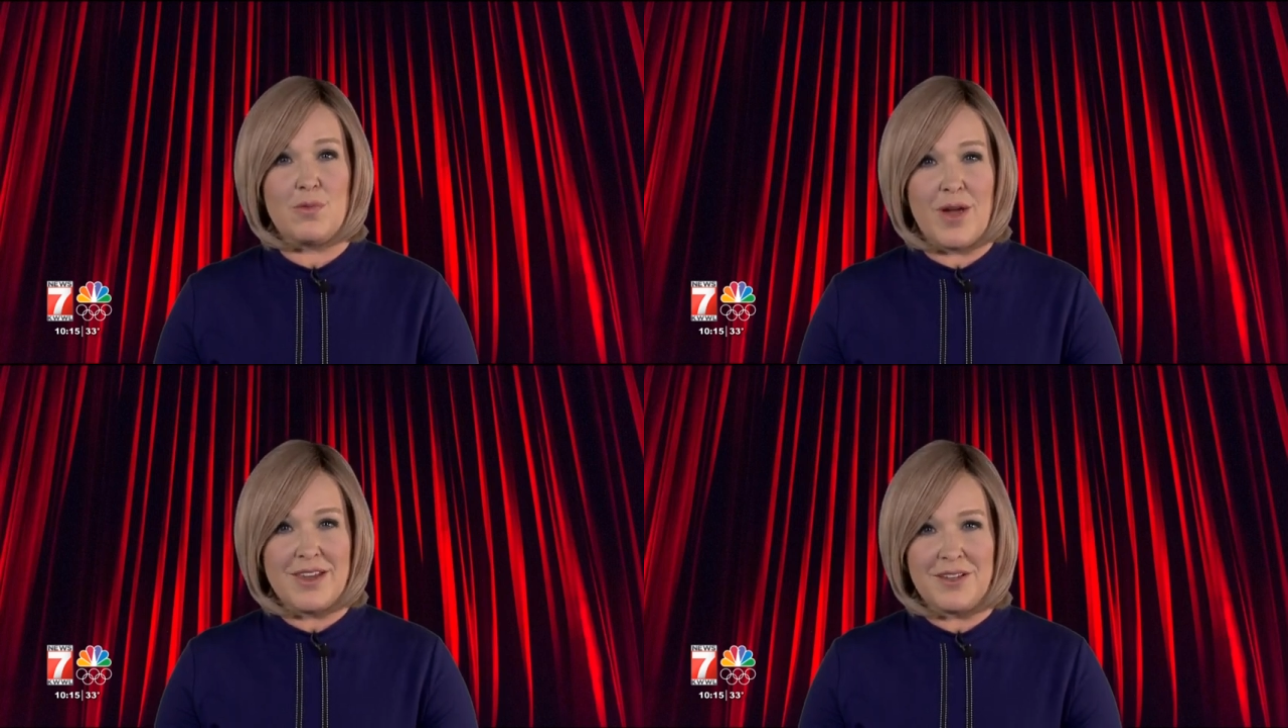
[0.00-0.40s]

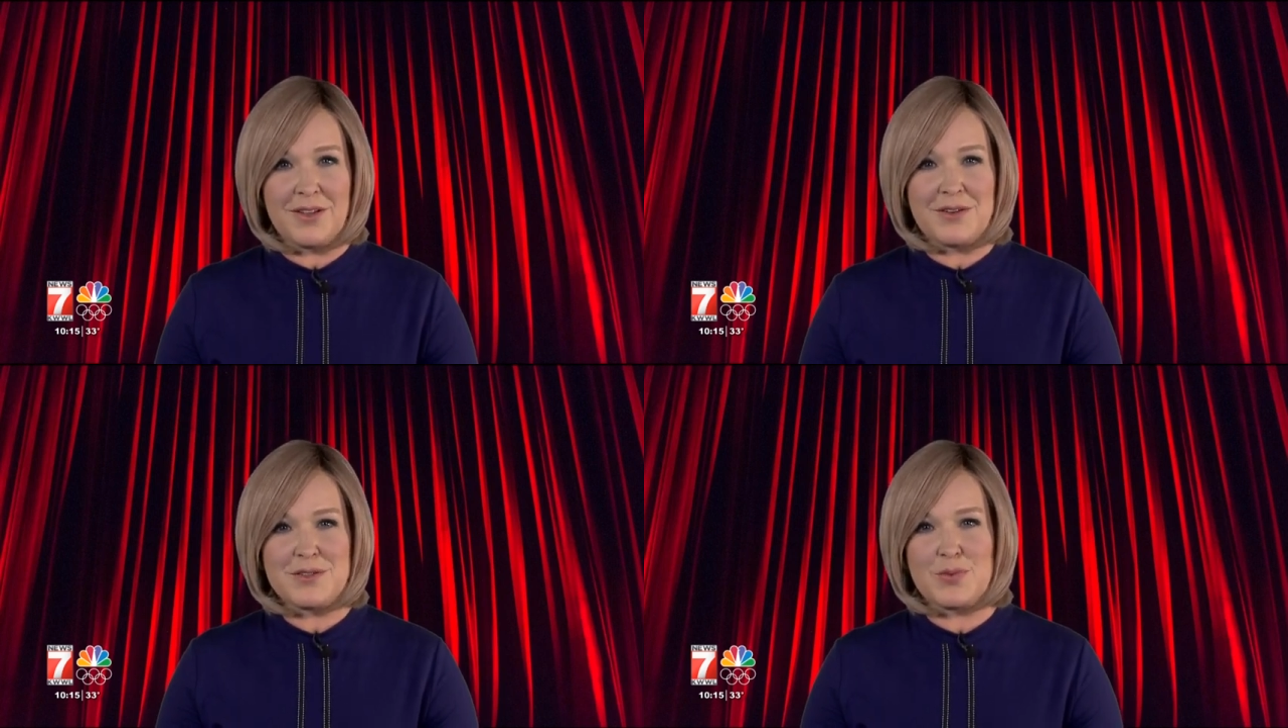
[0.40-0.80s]

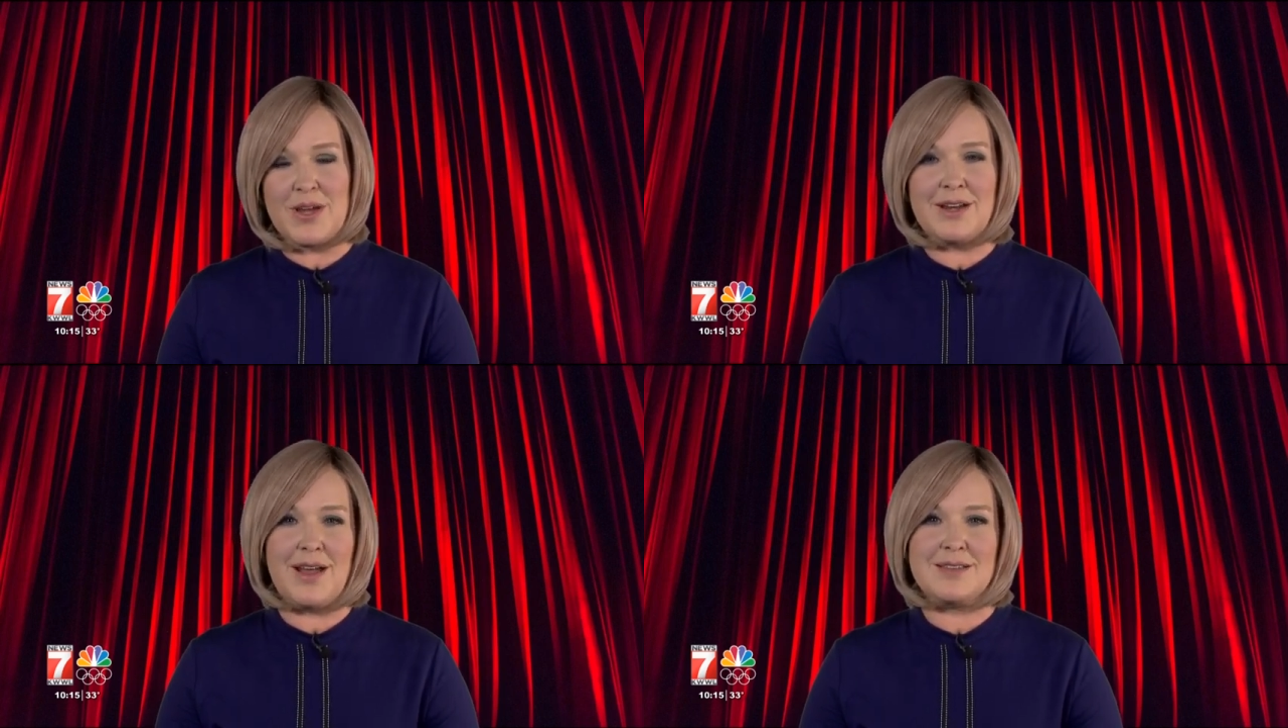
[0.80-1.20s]
Regulars
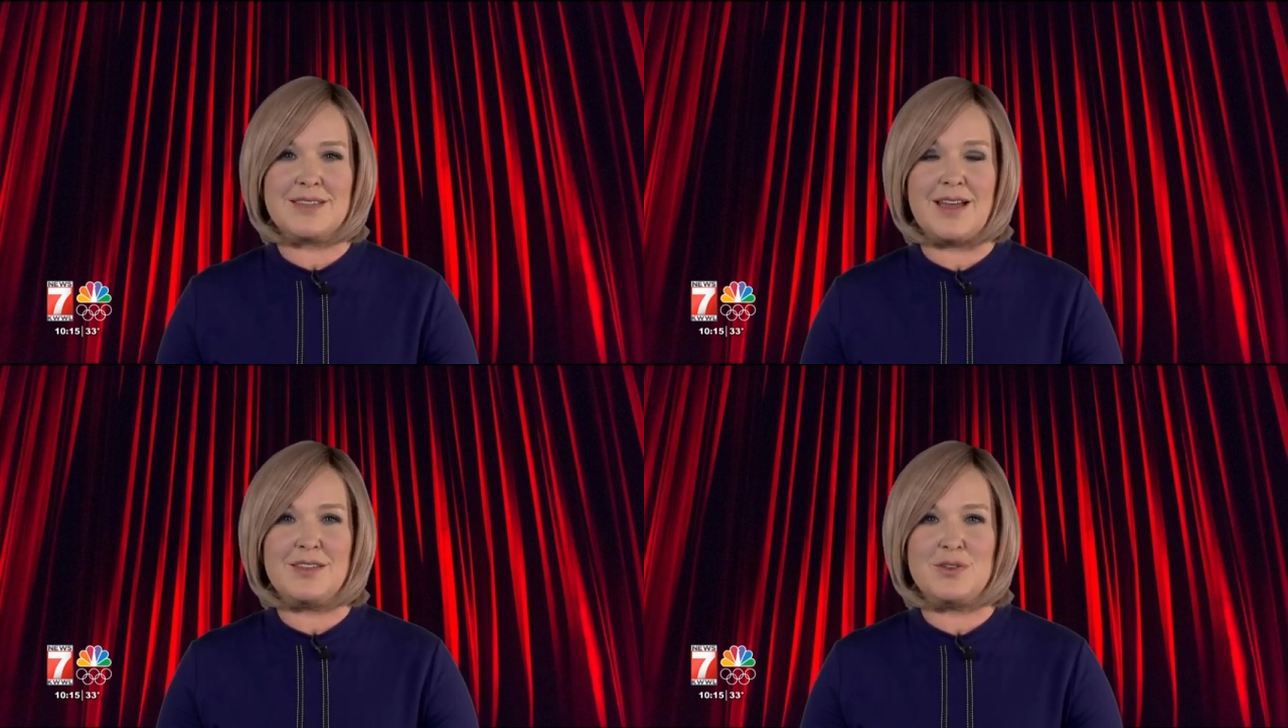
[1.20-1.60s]
waited
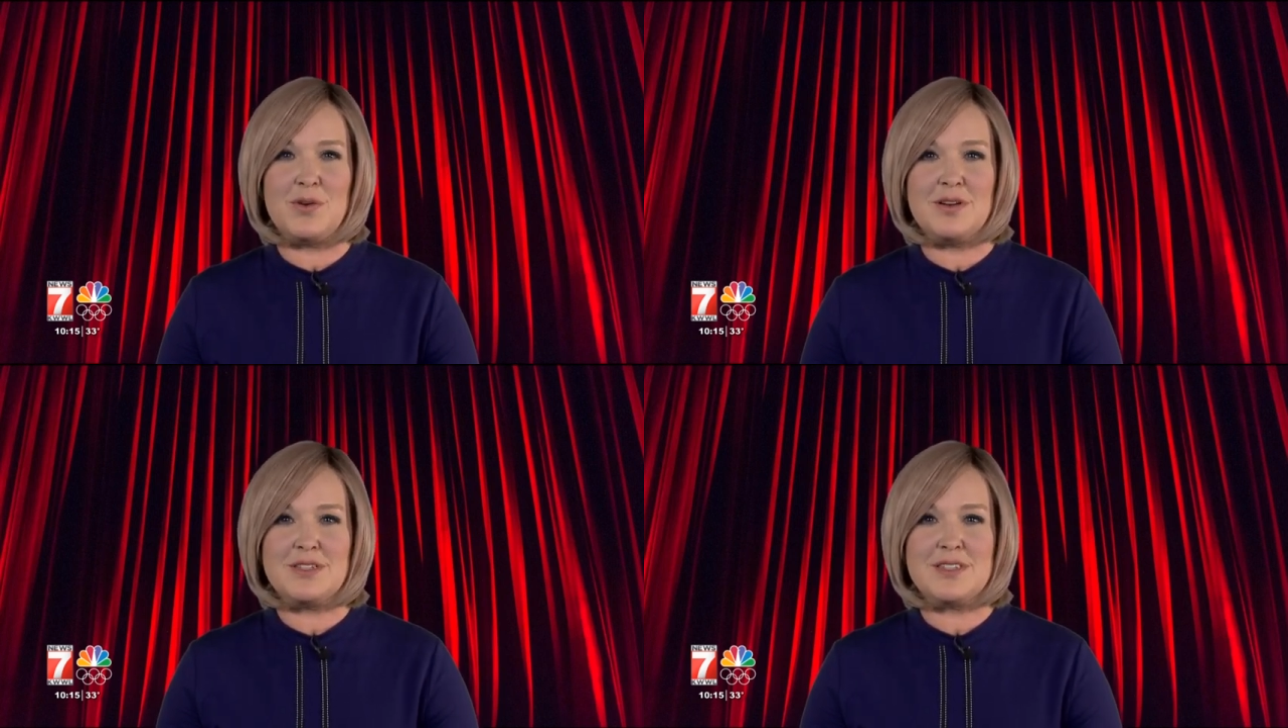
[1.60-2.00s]
outside the
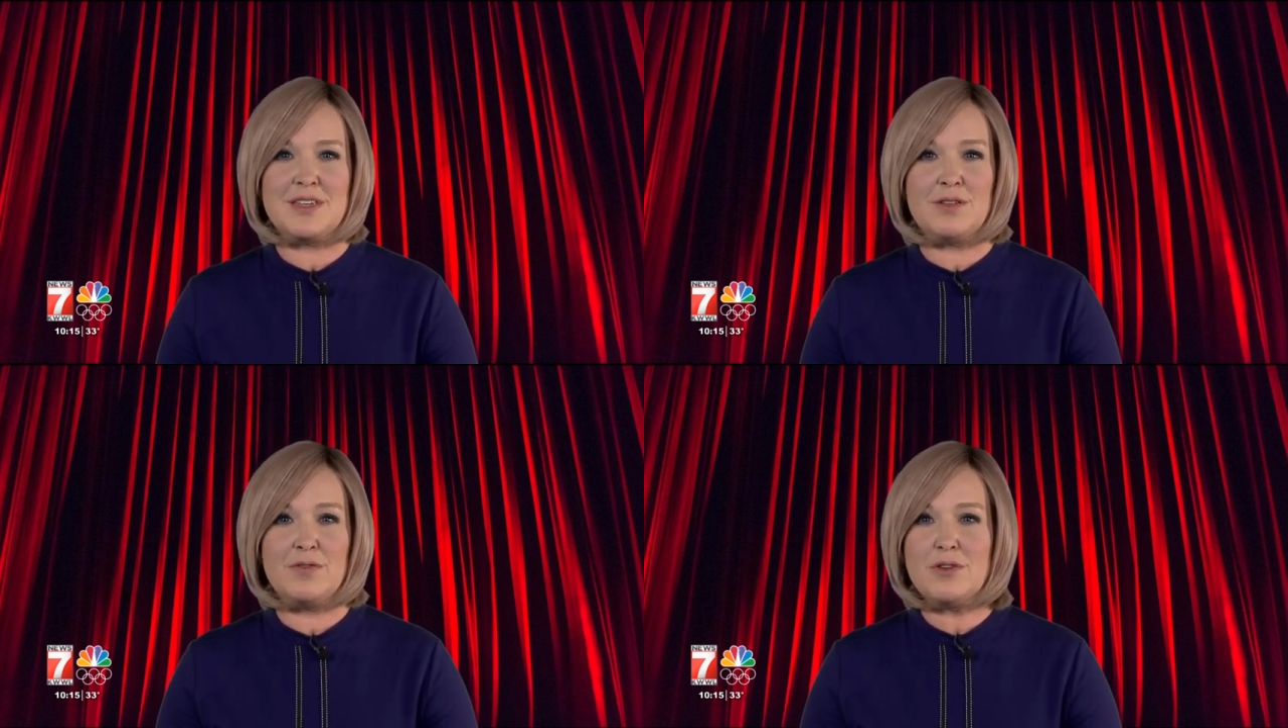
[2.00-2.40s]
door to
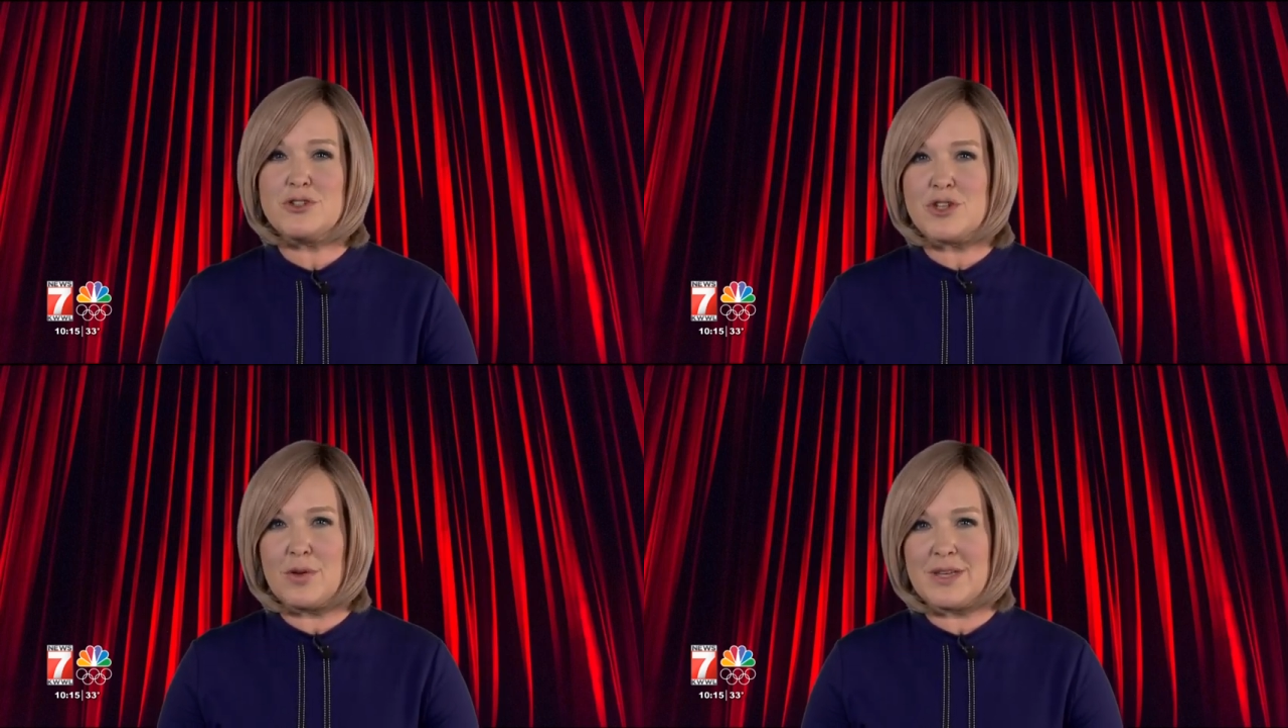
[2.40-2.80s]
see the
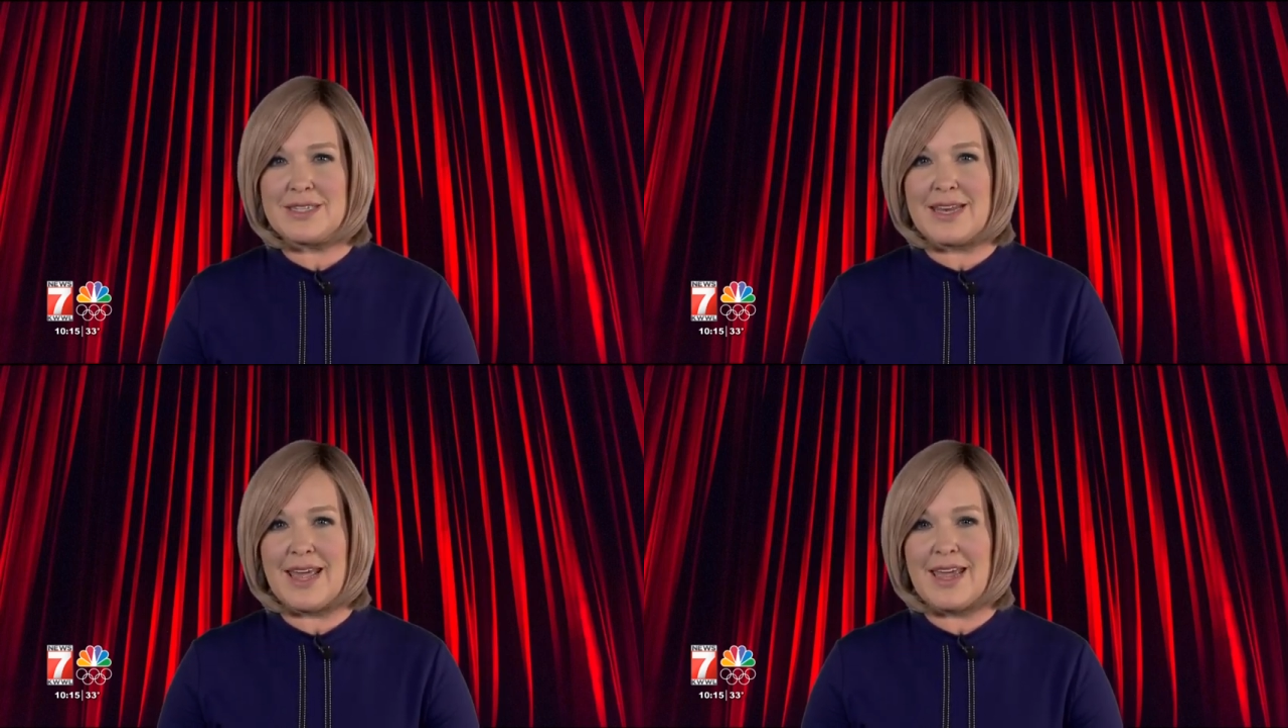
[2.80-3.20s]
first showing
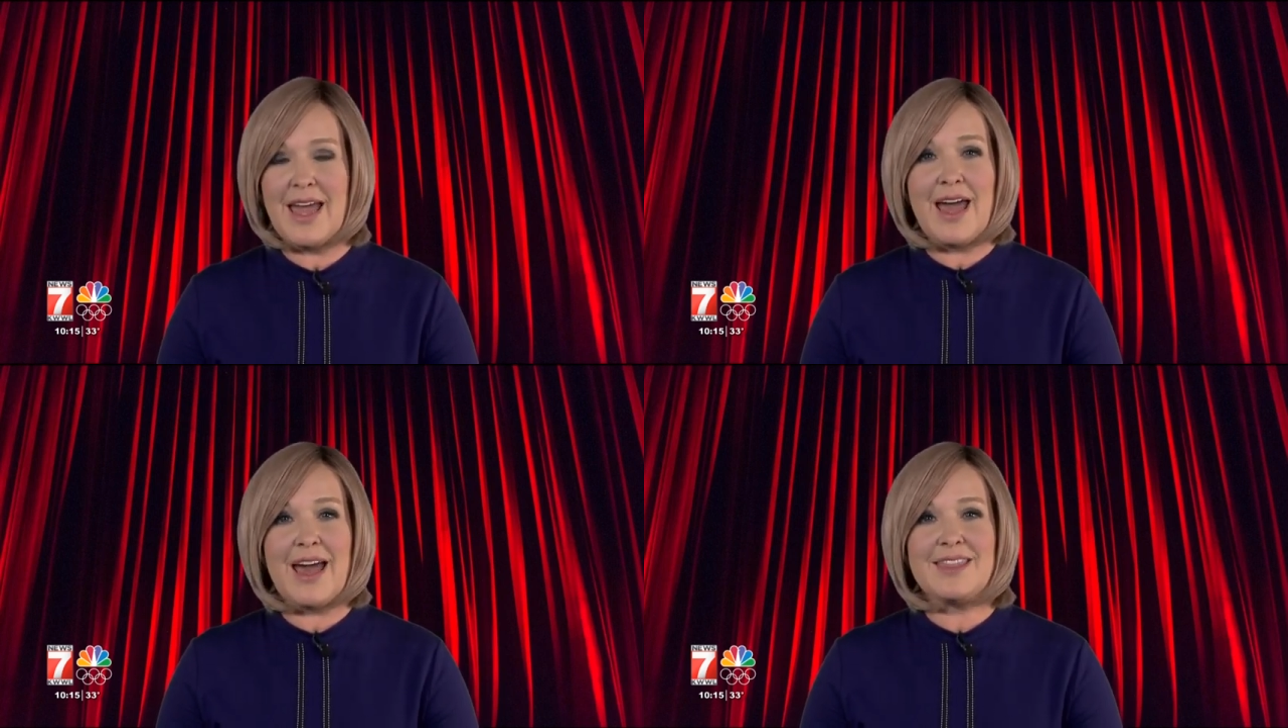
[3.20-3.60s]
today